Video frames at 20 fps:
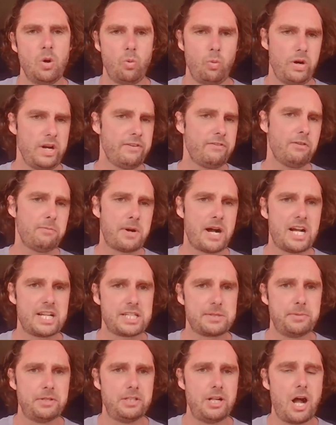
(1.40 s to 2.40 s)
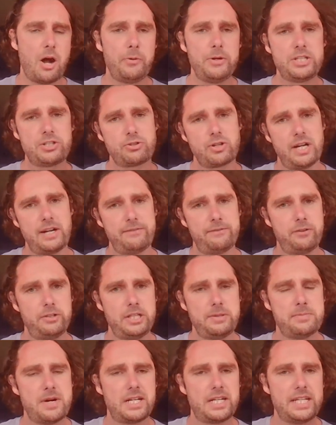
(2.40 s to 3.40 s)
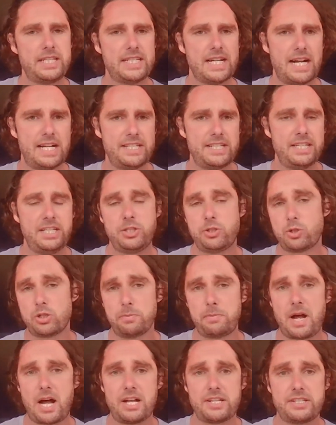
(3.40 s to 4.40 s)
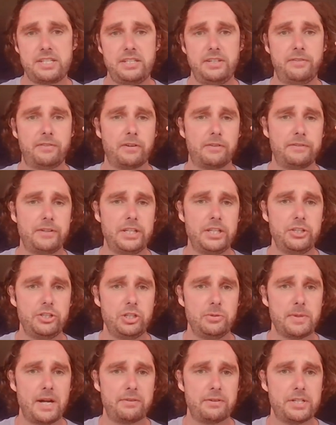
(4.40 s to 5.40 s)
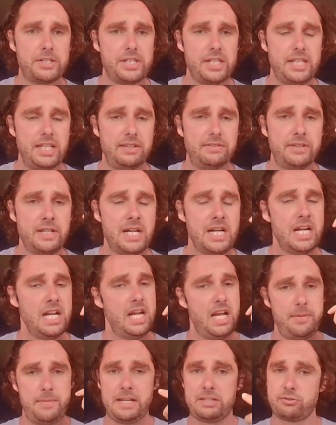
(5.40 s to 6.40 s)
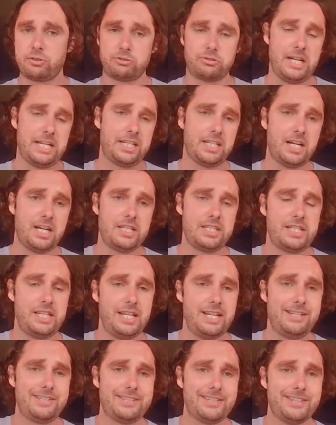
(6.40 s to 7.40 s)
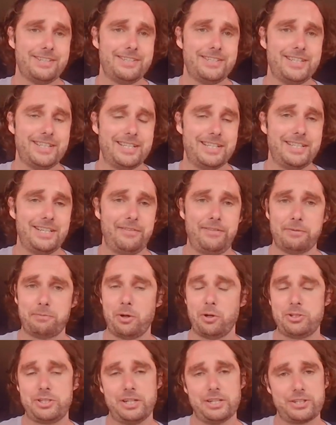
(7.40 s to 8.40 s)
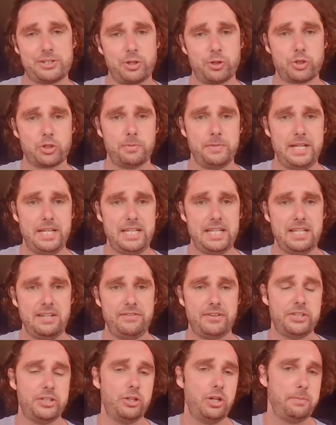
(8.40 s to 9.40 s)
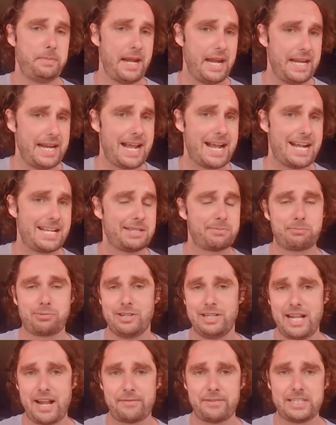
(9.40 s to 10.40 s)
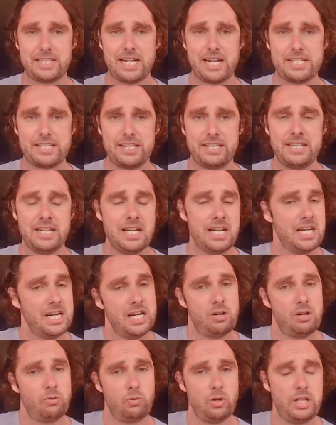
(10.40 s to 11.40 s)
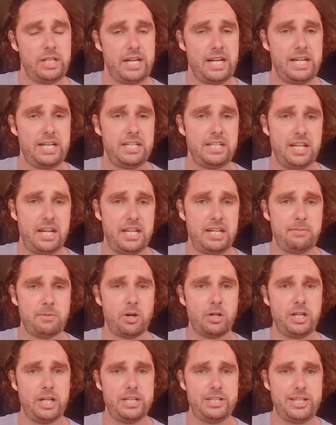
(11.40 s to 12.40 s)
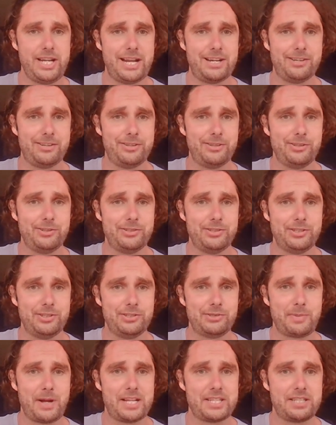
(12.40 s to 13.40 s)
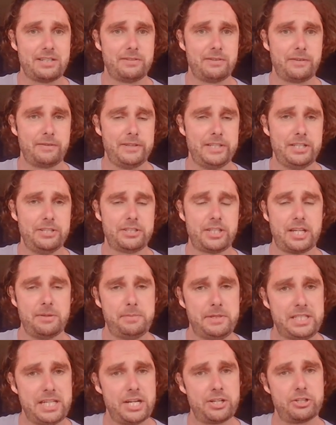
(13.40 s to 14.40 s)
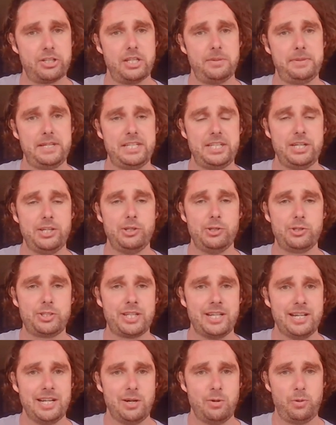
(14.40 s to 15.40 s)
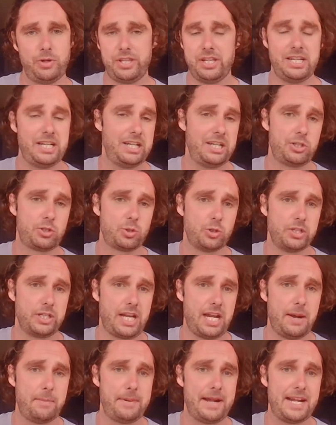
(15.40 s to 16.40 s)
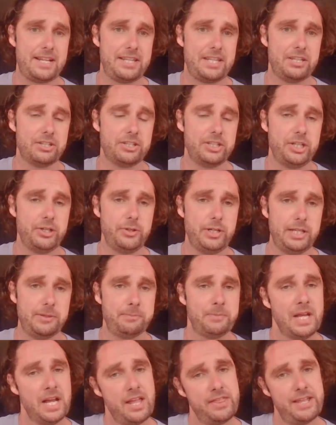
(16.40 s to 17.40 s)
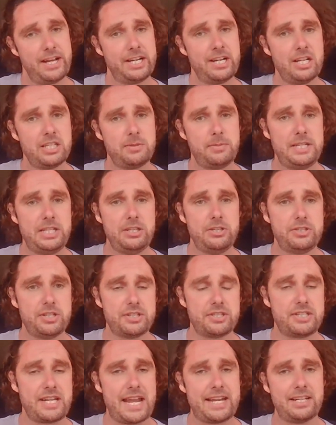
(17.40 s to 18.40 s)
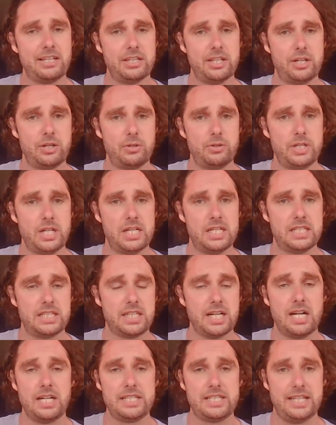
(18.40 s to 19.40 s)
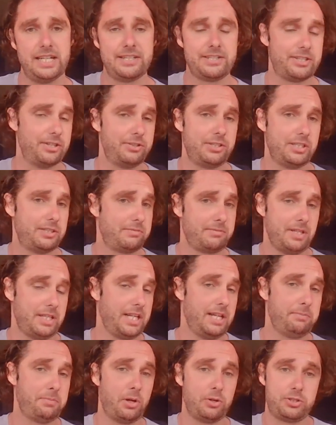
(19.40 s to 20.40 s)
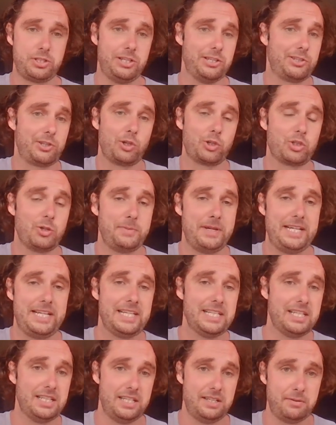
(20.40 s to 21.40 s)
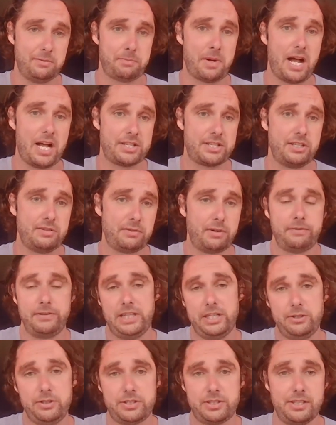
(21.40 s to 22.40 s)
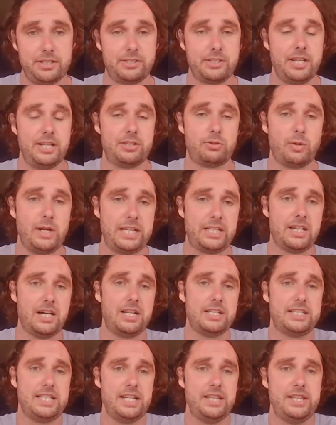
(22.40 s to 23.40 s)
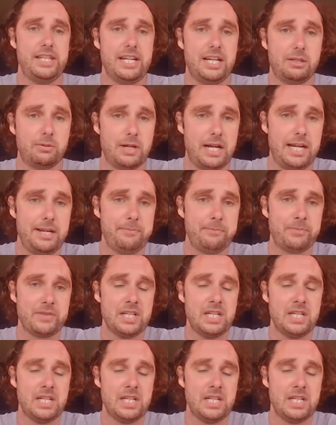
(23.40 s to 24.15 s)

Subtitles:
Whenever possible, always try and fully monetize any sort of positive reviews you might receive. It makes for great content on if you're posting on social media, if you're doing paid ads, print advertising, really any marketing channel. Those positive reviews can potentially be used within any sort of campaign that you're doing. They can also be used as standalone content. So just again, posting on social media, a positive review is great content there, right?